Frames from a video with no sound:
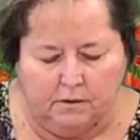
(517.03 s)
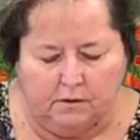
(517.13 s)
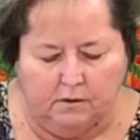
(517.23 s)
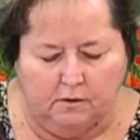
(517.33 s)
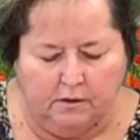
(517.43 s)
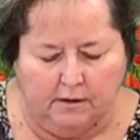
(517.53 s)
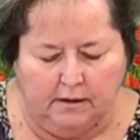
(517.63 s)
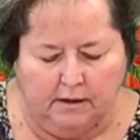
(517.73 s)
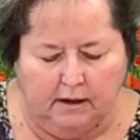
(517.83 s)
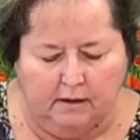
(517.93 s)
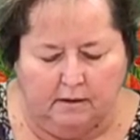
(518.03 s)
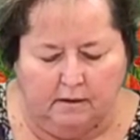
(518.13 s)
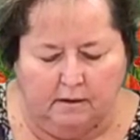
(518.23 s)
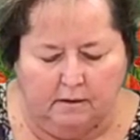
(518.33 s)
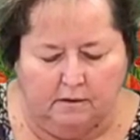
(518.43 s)
you're gonna cut out a
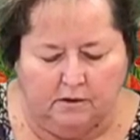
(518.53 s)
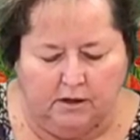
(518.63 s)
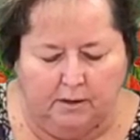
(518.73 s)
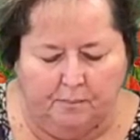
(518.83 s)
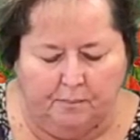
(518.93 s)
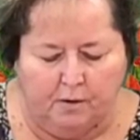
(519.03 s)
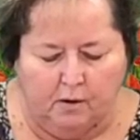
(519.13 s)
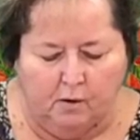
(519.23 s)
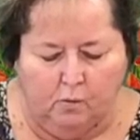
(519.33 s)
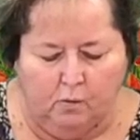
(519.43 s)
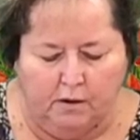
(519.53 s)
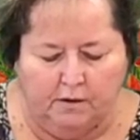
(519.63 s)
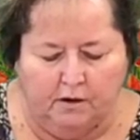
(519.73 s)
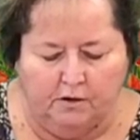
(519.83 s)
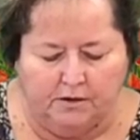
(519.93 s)
little shape. One of
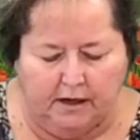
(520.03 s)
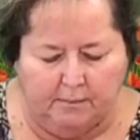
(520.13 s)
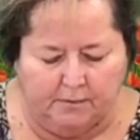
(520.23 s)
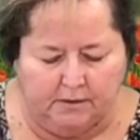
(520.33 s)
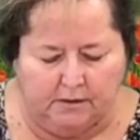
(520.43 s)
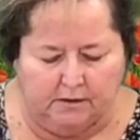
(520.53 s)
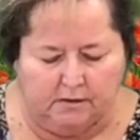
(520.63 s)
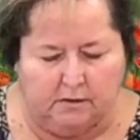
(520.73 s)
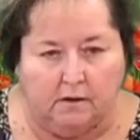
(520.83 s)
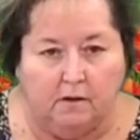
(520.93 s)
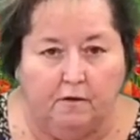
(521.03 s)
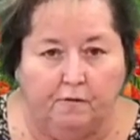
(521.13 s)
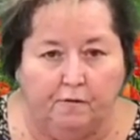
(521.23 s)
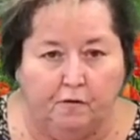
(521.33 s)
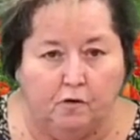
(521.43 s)
your shapes is
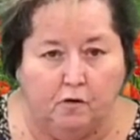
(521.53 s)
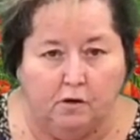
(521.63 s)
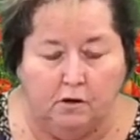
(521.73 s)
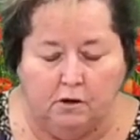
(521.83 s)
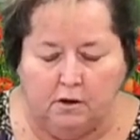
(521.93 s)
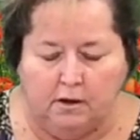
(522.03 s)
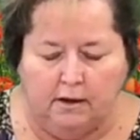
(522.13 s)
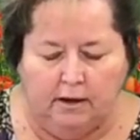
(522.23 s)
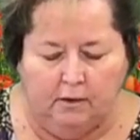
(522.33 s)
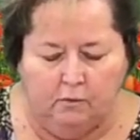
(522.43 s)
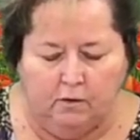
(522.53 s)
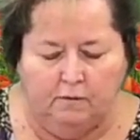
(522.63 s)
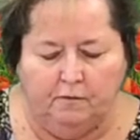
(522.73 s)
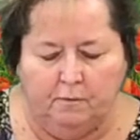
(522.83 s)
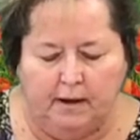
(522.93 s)
full, and one of
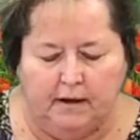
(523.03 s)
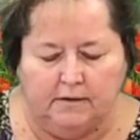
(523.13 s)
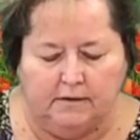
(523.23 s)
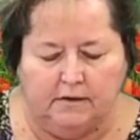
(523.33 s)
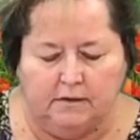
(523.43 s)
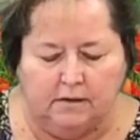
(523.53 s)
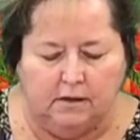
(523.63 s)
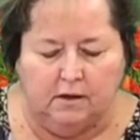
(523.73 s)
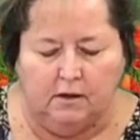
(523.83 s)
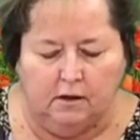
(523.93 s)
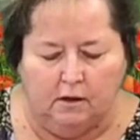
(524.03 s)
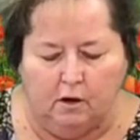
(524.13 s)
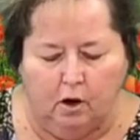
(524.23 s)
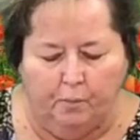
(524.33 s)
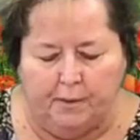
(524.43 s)
them has these little
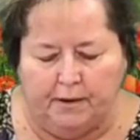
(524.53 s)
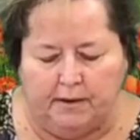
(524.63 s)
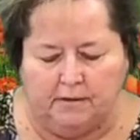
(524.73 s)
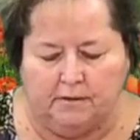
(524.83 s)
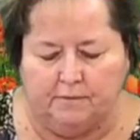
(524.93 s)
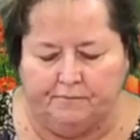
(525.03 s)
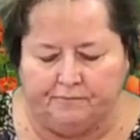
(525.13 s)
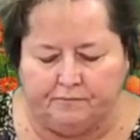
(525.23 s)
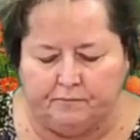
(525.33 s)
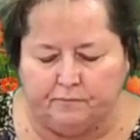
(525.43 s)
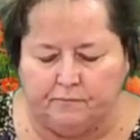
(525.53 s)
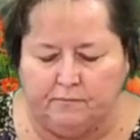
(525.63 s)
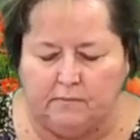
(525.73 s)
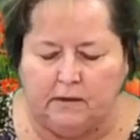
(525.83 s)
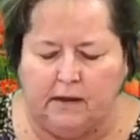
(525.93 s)
openings.
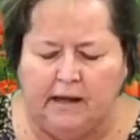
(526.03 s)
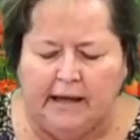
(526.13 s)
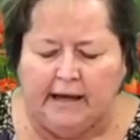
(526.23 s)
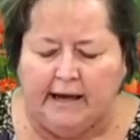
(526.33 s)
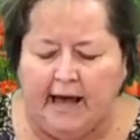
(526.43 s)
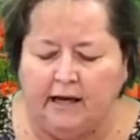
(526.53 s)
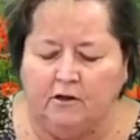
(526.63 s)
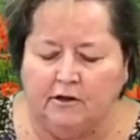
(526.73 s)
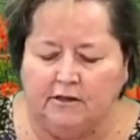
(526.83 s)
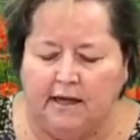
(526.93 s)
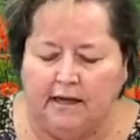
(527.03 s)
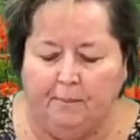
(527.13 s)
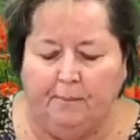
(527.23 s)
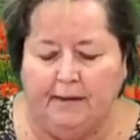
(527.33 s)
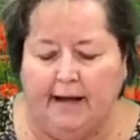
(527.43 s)
Kind of looks like a
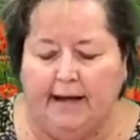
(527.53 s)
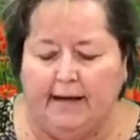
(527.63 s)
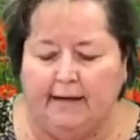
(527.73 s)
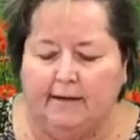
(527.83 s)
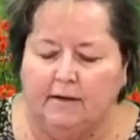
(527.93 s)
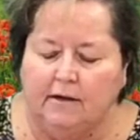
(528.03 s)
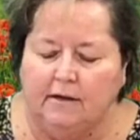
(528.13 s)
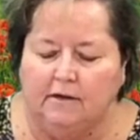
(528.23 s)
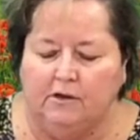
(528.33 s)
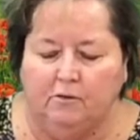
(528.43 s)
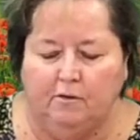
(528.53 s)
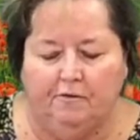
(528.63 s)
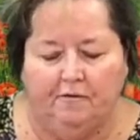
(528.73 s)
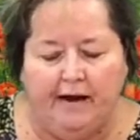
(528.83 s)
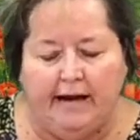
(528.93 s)
blade to
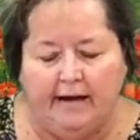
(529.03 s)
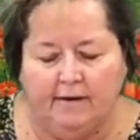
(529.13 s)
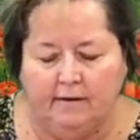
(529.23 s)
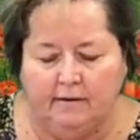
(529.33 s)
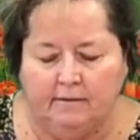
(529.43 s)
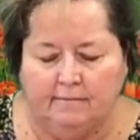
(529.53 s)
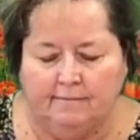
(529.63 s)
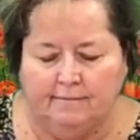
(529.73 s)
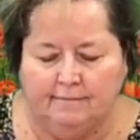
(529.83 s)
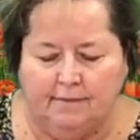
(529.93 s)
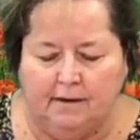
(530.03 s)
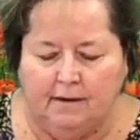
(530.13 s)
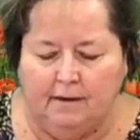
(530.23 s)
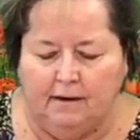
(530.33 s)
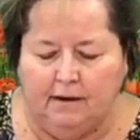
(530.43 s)
a fan
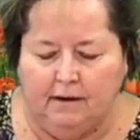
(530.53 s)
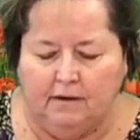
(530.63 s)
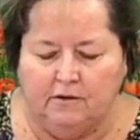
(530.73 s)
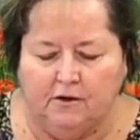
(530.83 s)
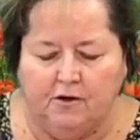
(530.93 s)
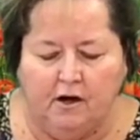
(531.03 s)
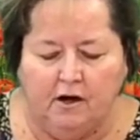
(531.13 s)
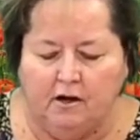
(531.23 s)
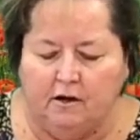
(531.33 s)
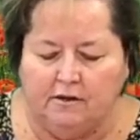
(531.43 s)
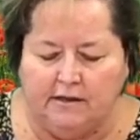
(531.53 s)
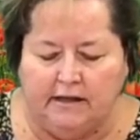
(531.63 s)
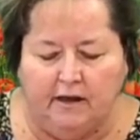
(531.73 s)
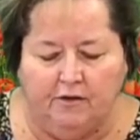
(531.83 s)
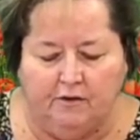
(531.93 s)
because they're not all
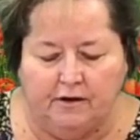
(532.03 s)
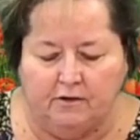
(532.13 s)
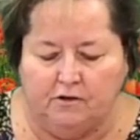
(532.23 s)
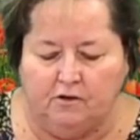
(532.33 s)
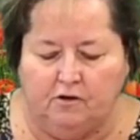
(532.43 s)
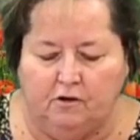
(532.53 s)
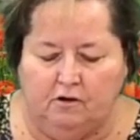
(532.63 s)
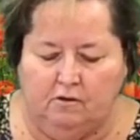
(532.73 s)
together in a circle.